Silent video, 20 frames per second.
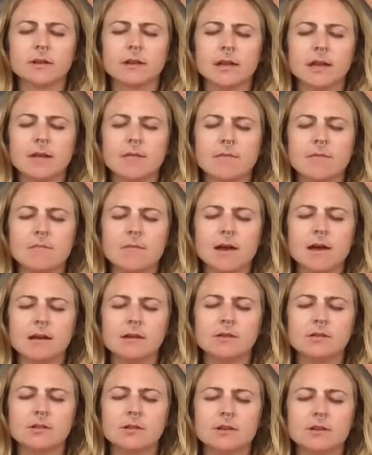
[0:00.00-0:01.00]

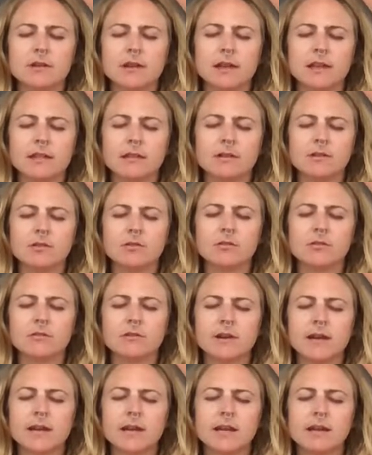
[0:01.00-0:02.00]
Imagine that the
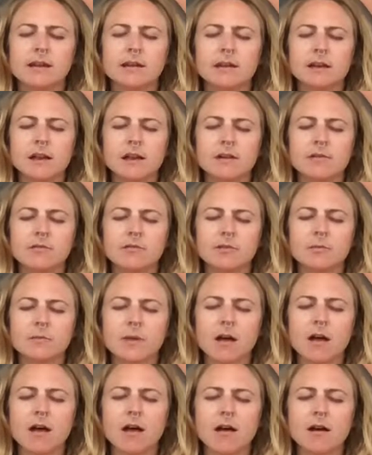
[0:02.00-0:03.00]
green light from
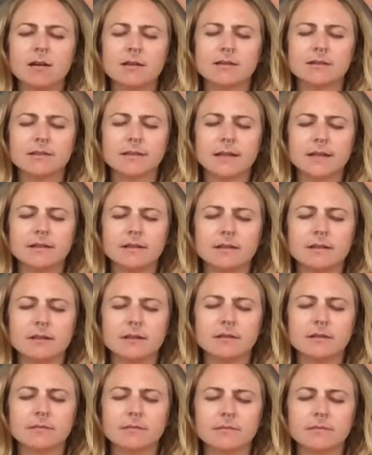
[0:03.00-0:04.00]
the heart center